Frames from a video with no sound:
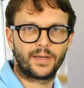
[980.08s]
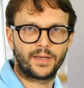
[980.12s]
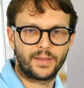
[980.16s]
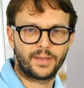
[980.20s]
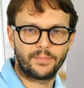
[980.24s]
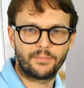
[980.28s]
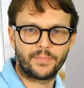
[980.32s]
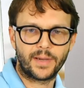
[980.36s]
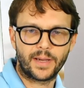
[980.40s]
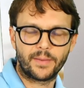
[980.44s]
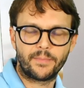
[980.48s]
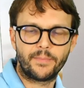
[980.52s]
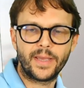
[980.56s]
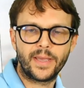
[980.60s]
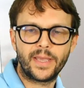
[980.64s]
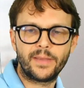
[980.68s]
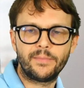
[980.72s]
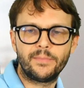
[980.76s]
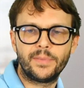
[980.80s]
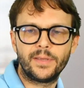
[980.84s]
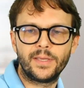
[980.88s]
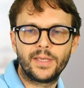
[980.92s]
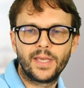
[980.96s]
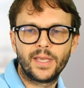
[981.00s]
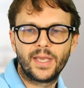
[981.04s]
a
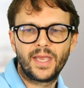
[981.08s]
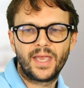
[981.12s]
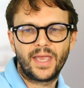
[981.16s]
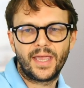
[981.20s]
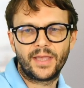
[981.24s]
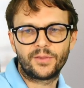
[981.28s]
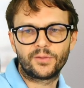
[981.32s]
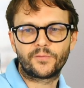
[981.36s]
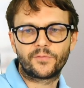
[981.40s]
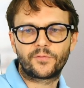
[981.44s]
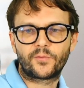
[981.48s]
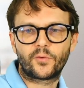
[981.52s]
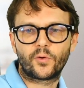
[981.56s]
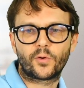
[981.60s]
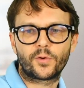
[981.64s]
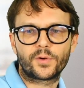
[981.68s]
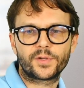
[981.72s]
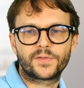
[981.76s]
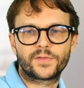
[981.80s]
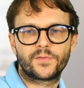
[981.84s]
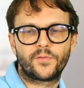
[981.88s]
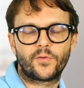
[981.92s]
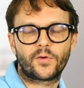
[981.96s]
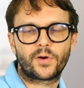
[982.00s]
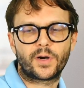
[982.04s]
baby, and of course
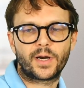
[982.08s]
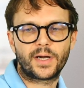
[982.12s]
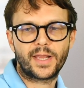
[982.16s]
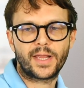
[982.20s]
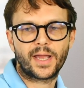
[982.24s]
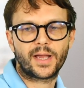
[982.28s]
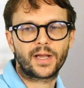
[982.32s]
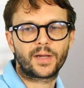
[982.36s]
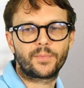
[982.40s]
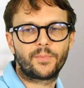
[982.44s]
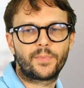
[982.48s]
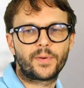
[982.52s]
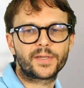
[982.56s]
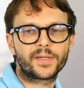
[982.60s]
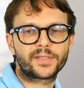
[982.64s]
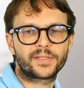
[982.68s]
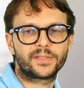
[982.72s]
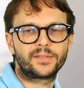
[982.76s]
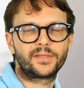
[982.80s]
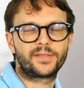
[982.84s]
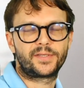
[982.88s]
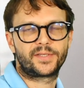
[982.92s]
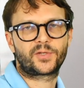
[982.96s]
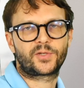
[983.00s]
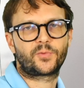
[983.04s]
for a young person this
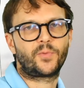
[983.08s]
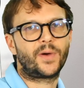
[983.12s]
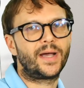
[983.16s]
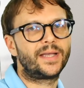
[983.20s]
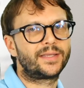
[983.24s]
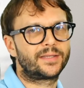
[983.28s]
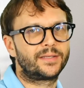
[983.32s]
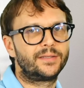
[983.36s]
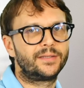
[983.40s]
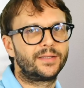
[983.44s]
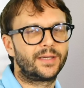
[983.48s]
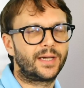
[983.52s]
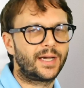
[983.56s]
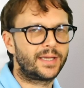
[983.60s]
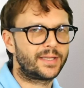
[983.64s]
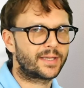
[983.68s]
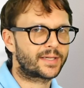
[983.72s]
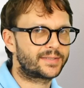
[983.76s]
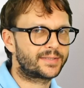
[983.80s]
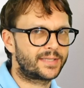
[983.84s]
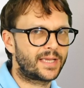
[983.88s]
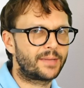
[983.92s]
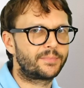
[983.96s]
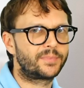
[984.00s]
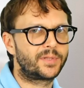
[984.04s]
is quite an
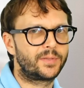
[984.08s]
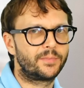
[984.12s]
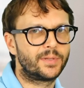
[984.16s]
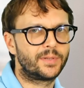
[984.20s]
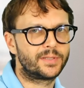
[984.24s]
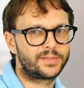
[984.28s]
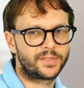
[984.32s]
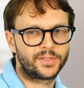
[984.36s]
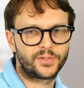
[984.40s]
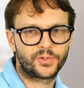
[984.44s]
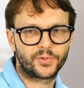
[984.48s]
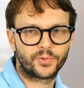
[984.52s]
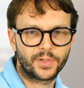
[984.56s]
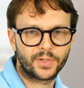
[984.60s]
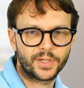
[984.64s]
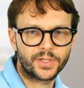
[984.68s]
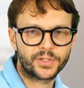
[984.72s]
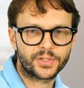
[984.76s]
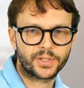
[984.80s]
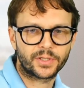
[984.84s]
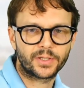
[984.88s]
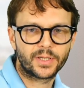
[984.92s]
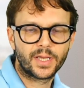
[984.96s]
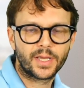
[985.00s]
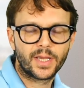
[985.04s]
unacceptable
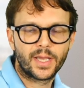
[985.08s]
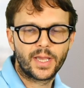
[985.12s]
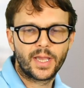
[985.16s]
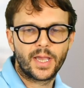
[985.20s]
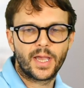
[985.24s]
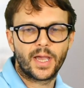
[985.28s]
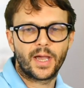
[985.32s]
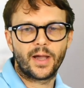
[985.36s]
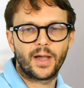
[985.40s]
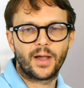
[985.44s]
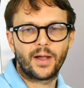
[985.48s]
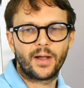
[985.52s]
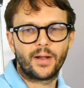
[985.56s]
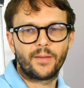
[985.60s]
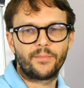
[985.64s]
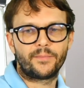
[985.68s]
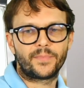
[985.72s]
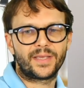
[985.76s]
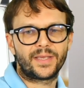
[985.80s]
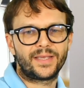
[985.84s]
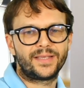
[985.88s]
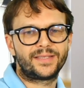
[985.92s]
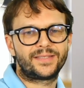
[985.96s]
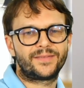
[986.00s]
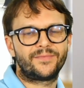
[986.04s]
situation.
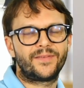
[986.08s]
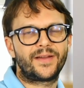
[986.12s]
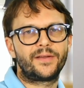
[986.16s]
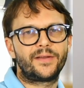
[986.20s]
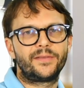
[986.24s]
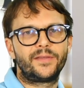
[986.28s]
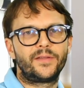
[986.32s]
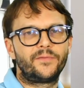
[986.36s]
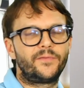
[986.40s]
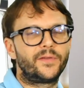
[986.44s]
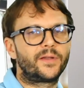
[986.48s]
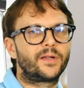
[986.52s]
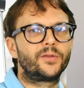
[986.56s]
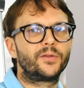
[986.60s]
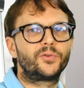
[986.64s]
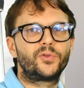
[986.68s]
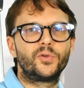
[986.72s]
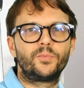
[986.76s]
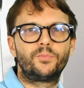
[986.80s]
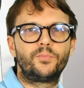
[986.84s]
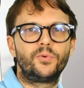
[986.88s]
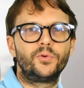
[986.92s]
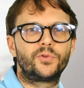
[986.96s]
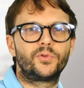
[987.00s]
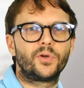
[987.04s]
It's very difficult to
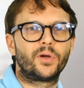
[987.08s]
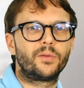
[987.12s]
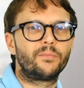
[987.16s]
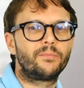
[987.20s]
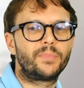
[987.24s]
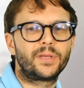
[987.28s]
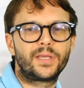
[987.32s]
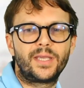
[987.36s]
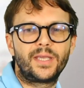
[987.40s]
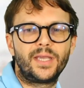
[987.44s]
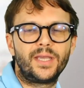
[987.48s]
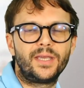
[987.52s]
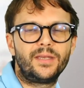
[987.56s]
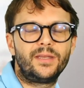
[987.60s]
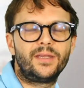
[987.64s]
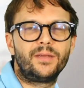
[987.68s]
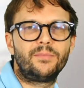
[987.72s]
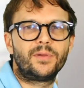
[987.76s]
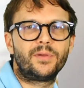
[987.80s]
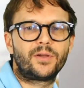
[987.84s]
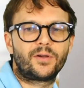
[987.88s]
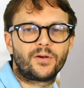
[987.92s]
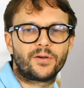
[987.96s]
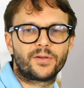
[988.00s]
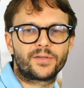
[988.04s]
put on bikini
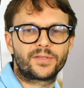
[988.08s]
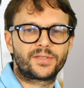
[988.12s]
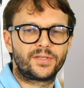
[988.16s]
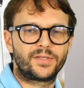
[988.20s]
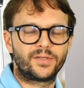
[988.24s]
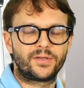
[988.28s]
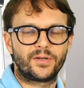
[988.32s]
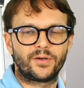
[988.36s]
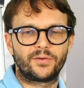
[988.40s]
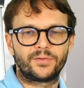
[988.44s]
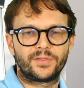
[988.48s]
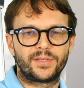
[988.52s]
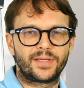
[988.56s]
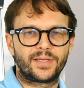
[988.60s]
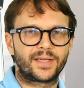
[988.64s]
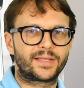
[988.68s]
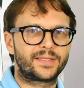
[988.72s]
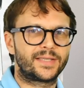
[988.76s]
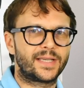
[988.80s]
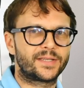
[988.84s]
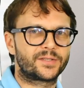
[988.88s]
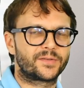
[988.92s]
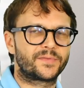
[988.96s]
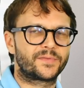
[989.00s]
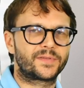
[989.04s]
because, you know, the
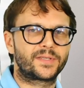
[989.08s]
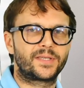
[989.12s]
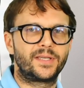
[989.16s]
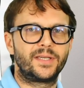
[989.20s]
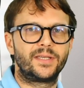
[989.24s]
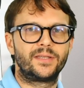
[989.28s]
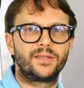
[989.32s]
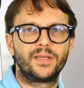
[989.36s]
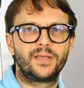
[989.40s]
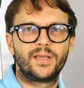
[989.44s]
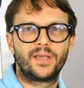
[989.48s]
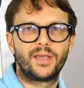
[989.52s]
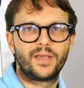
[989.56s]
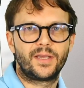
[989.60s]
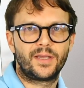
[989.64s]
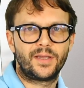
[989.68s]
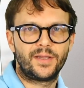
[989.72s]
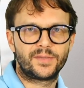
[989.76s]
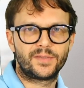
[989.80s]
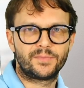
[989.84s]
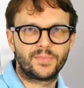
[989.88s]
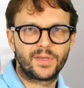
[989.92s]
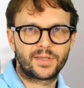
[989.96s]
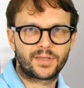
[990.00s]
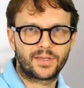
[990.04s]
excess of skin is
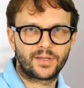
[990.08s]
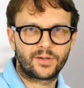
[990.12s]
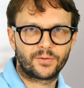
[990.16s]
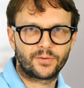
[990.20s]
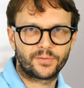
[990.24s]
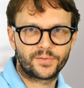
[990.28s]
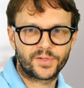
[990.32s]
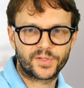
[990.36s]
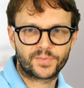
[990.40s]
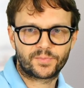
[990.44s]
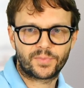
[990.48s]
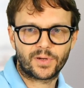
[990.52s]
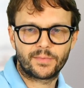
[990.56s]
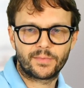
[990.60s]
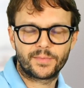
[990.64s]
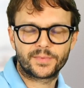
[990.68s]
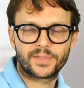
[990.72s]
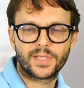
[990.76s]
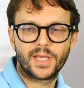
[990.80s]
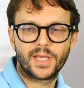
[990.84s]
making all these problems.